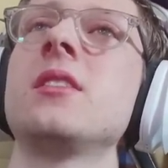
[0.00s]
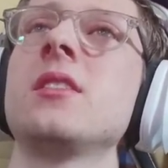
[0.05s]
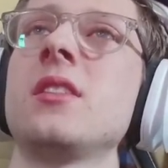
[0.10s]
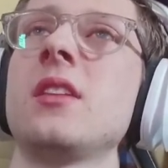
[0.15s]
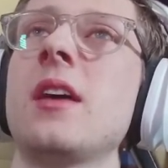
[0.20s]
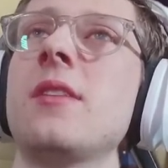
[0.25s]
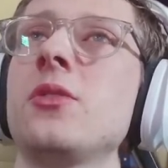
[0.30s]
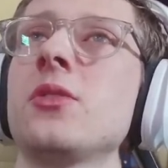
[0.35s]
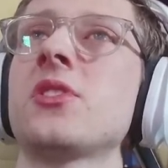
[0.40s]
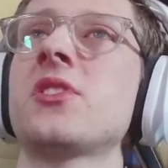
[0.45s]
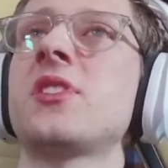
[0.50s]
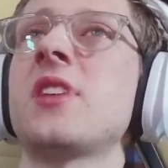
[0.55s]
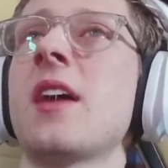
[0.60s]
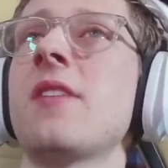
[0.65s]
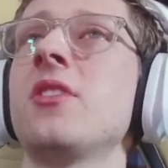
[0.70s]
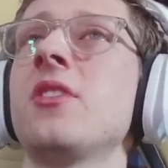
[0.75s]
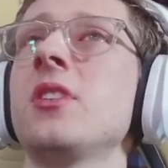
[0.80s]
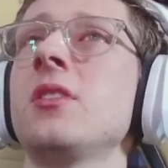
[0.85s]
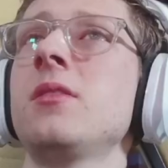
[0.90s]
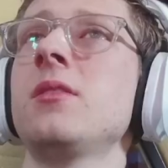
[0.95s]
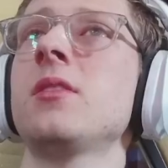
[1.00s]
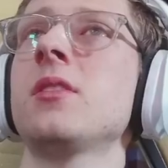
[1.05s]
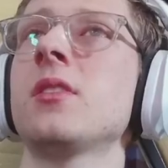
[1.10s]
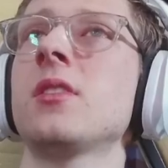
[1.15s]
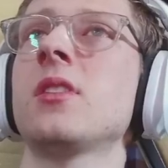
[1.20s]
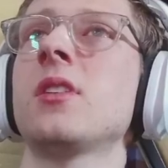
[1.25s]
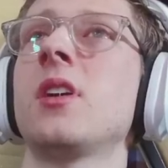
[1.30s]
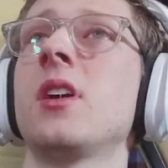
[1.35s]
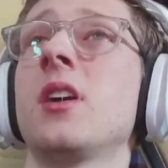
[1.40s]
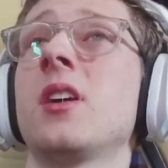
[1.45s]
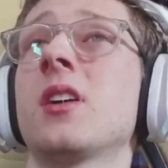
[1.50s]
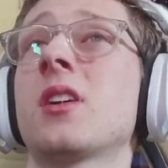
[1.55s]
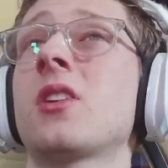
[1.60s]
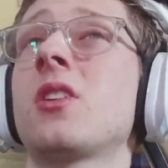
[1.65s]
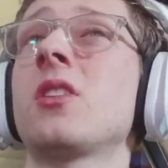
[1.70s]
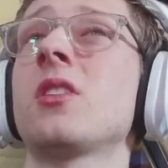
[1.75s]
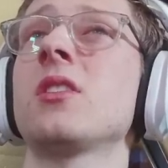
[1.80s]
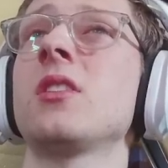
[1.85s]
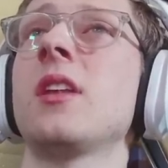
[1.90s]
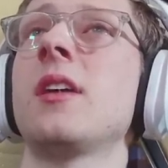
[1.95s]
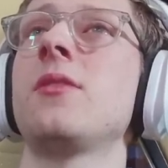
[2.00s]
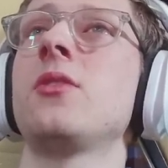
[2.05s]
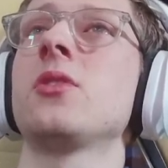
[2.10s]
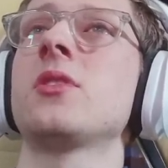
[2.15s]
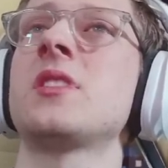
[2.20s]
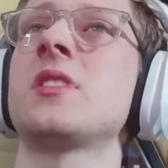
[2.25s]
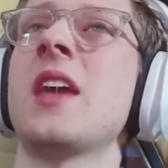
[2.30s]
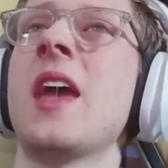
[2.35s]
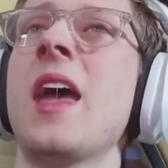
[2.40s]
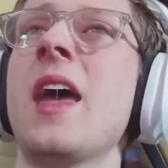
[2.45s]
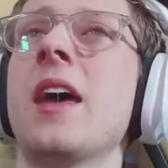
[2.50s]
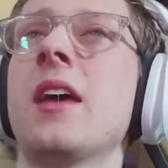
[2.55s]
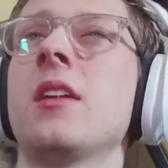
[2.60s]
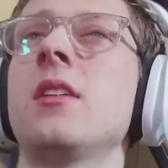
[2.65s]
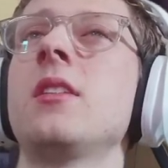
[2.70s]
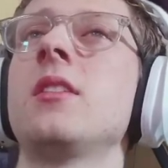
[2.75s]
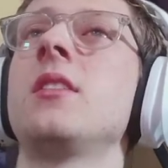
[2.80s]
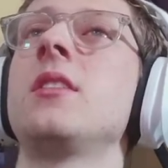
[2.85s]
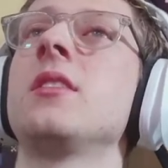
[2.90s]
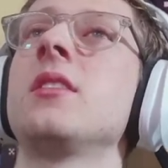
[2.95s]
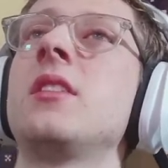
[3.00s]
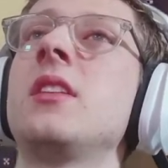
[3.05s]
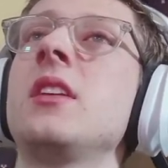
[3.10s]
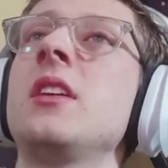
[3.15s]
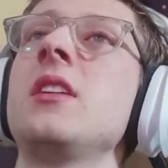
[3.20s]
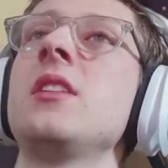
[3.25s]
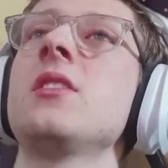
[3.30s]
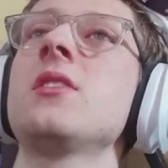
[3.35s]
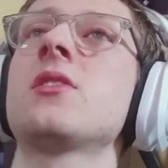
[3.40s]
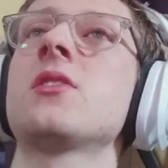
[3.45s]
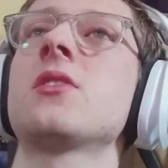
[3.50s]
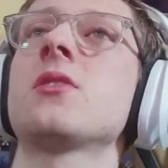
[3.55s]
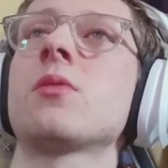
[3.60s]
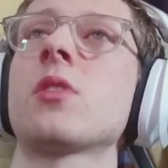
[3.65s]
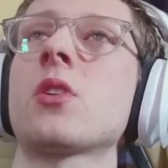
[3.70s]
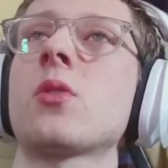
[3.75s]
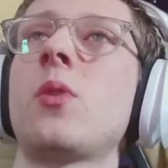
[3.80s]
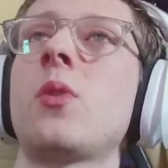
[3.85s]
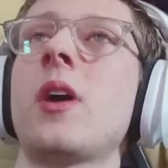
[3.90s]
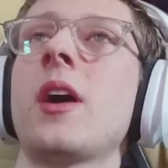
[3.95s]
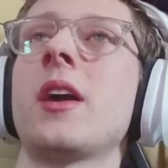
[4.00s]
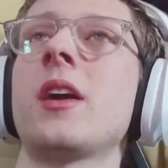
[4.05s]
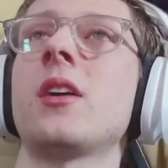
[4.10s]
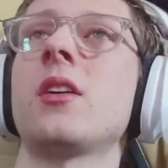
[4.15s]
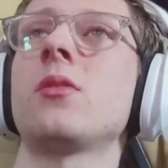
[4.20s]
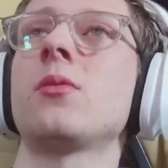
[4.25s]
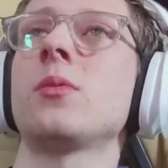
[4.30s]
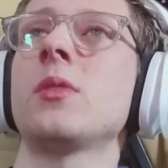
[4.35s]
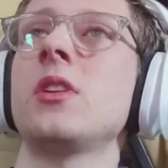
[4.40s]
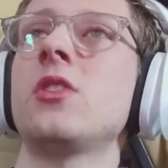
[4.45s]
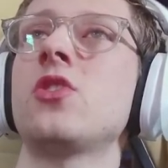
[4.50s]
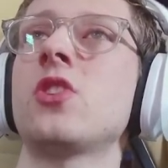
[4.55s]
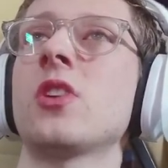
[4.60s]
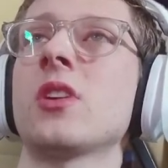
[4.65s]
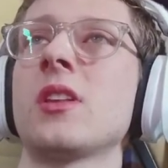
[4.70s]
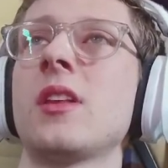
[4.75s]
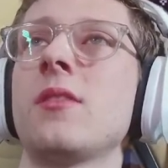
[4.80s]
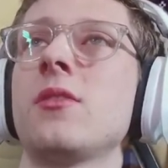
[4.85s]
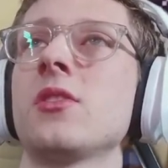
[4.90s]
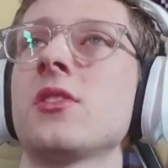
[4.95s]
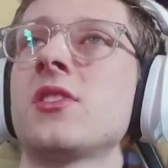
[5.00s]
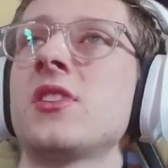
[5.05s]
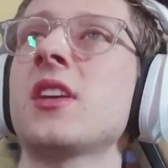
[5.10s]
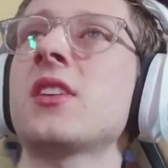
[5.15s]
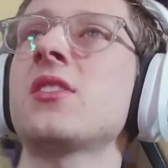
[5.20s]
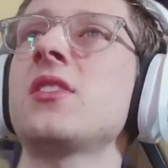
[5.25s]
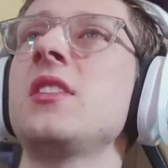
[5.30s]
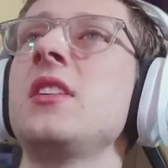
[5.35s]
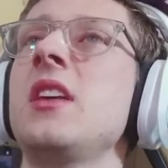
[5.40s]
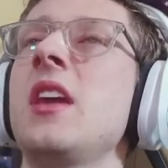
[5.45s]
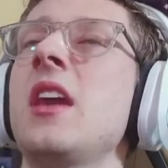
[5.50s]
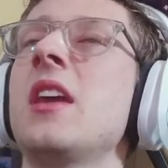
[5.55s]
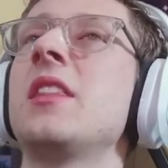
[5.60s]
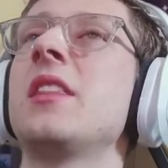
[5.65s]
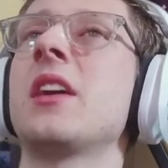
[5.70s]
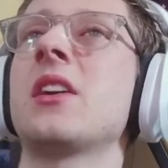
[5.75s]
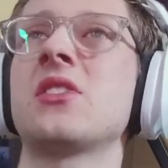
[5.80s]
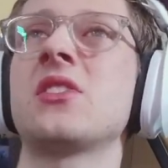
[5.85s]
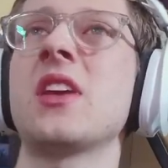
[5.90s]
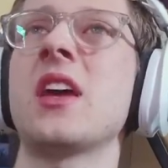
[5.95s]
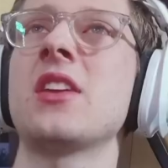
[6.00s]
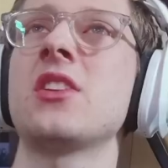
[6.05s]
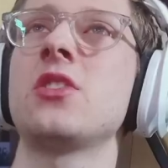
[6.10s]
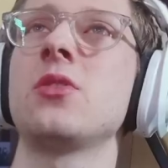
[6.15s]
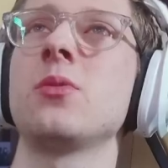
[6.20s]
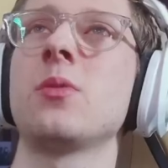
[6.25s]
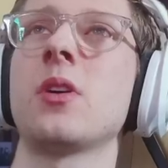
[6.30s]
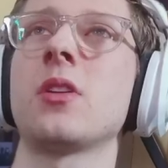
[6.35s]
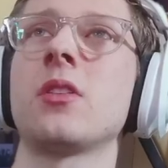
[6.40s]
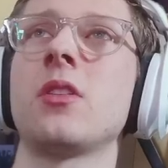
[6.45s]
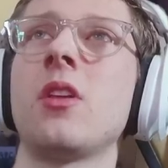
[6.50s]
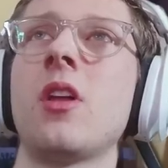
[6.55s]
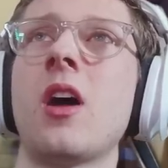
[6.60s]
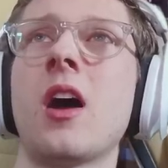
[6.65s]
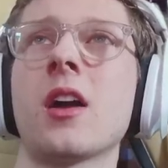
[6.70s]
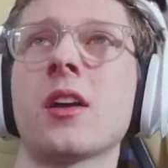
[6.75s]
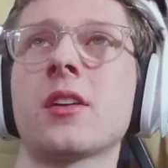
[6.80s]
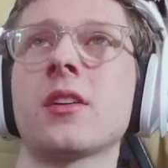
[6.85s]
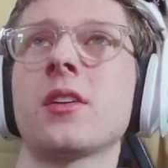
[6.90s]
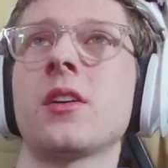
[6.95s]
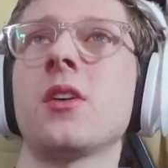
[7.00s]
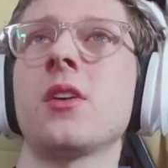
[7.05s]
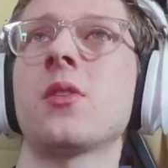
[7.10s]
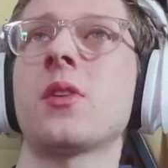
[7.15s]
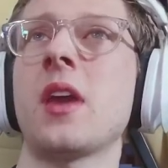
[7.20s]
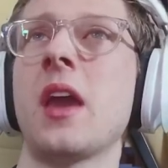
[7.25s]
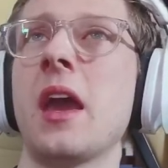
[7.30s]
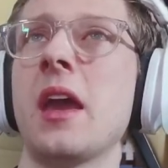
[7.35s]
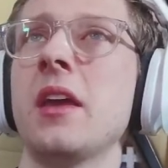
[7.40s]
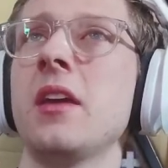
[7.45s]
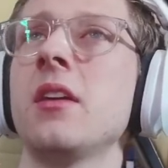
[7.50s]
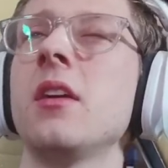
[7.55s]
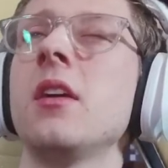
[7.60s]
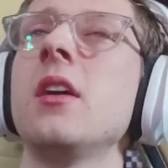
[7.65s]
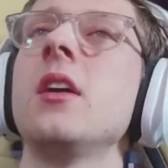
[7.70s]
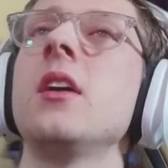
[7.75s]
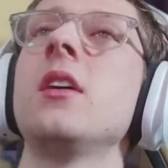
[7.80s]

Level 7, current level 10, these require reaching level 60 in their set to unlock. Okay.